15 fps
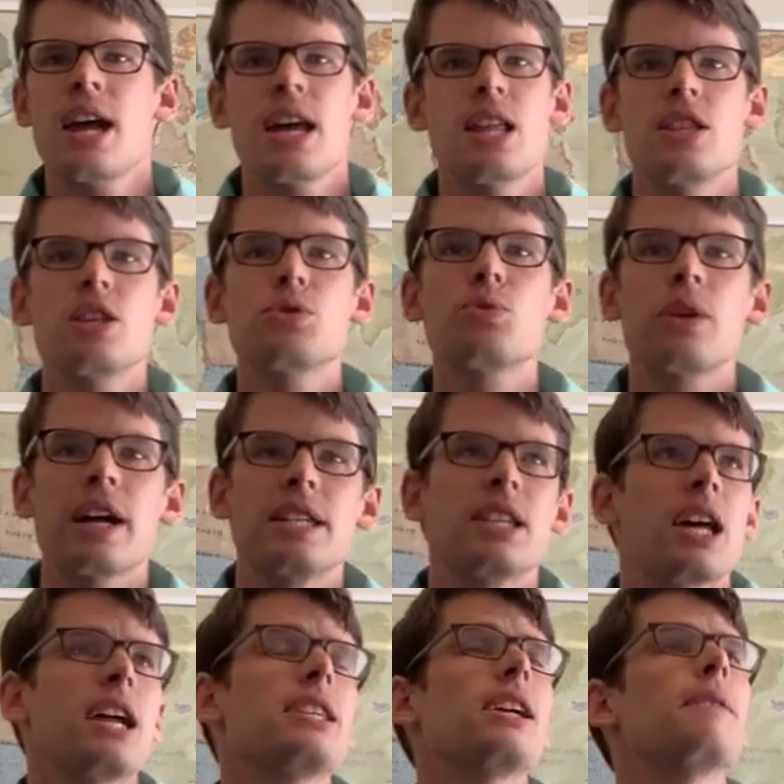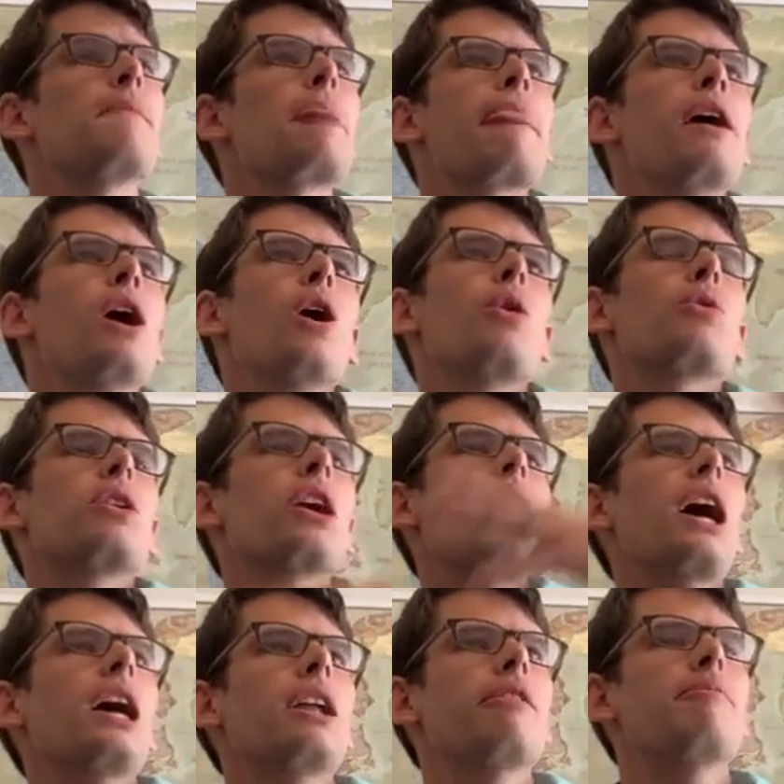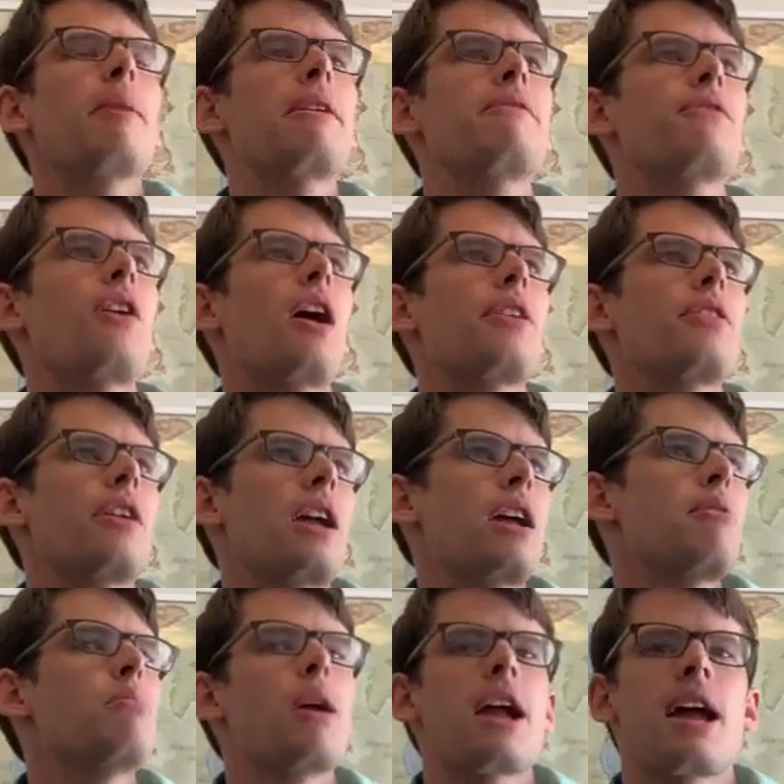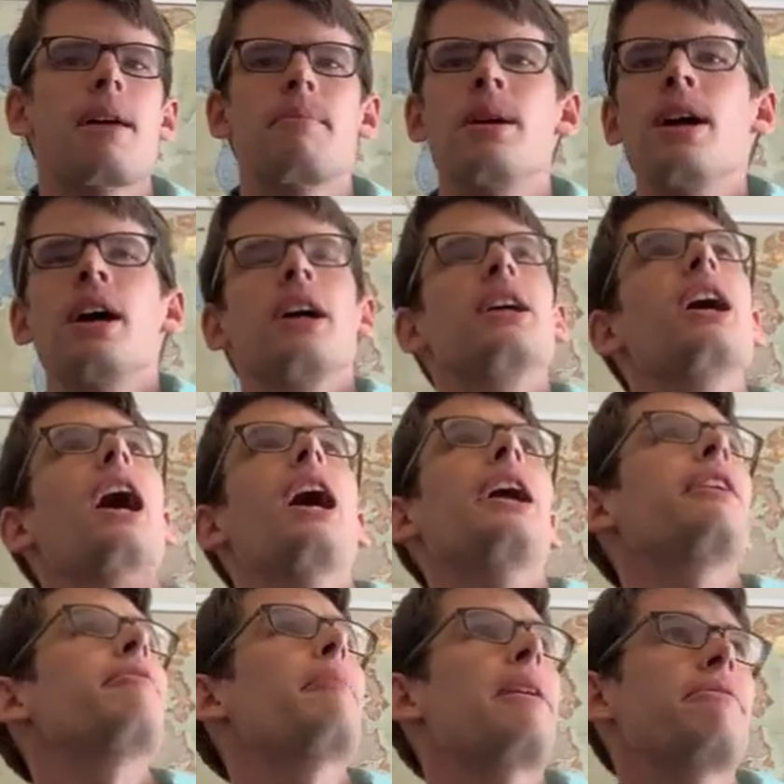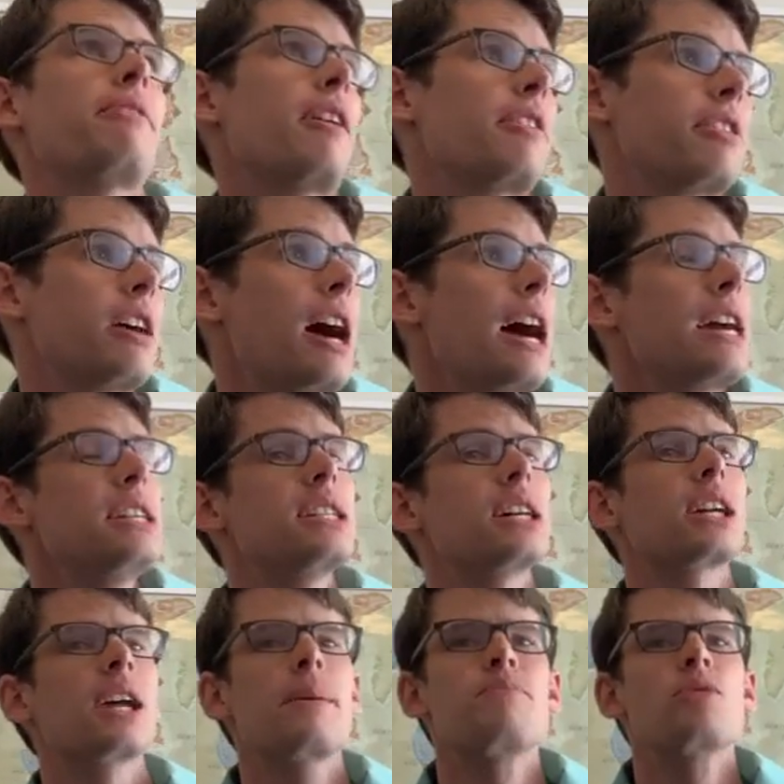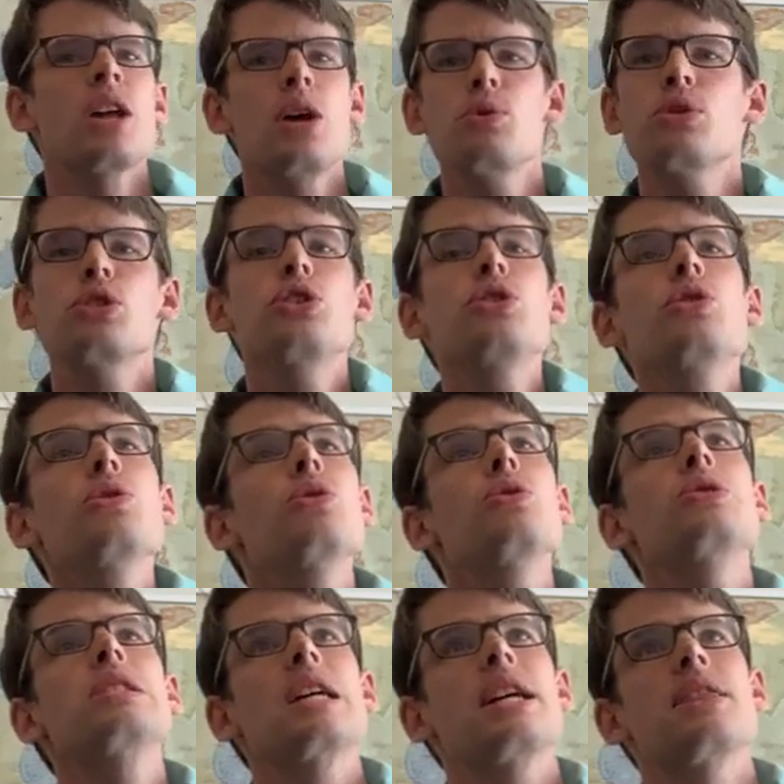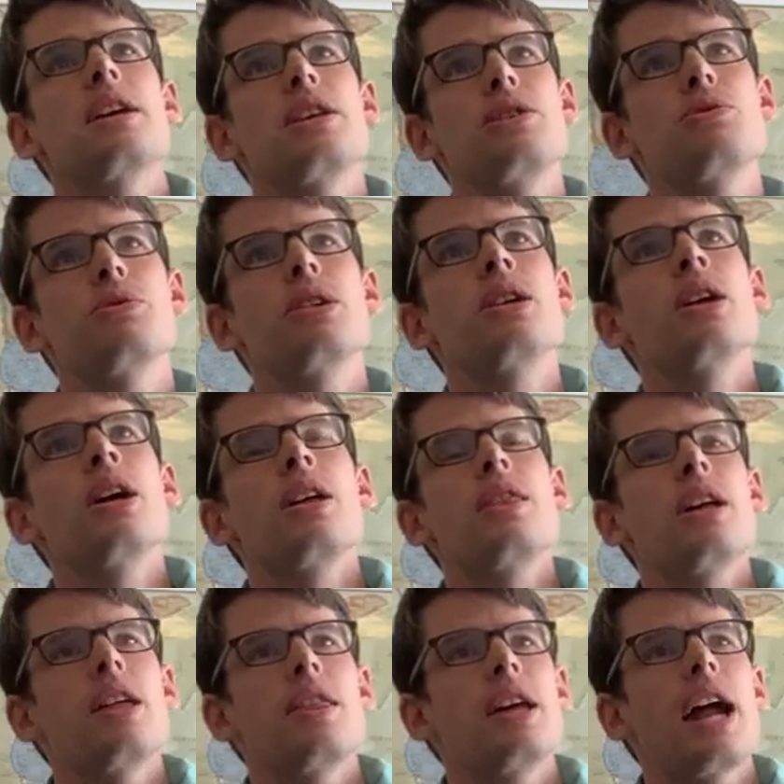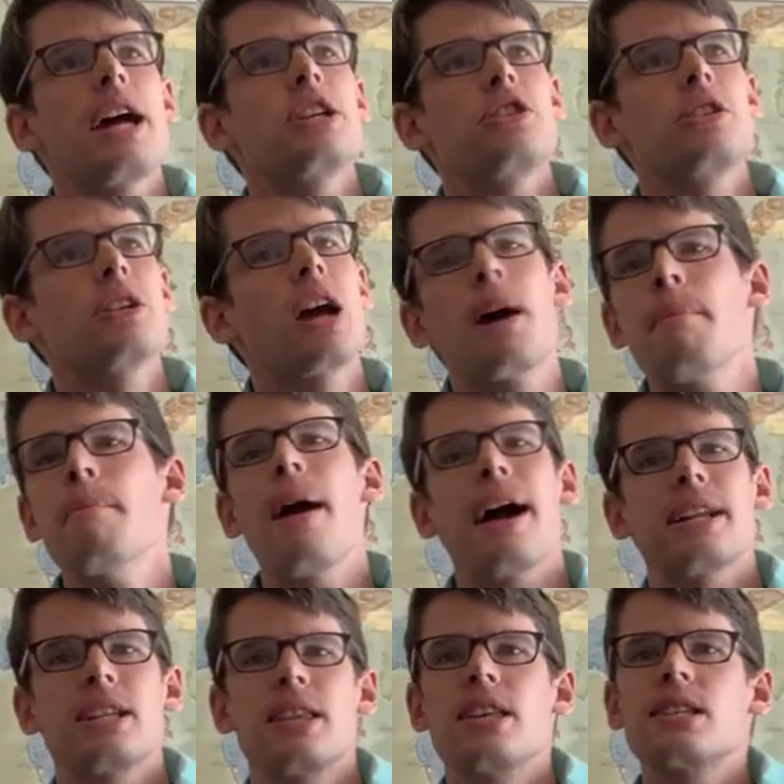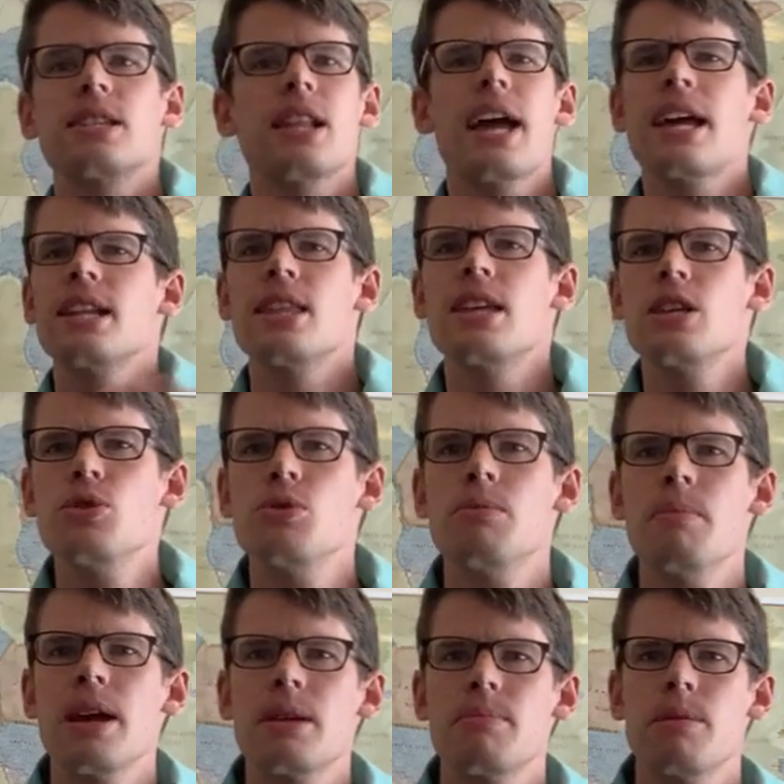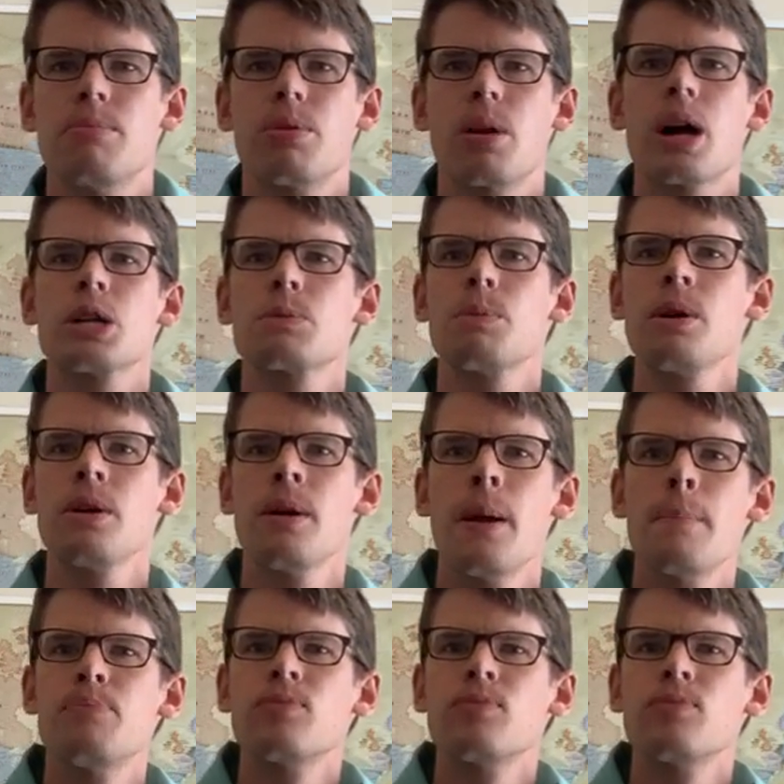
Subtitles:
And this is what I said. I said, "Oh God of my father Abraham, God of my father Isaac, it was you who said that I should come back to this land and that you would make me prosper.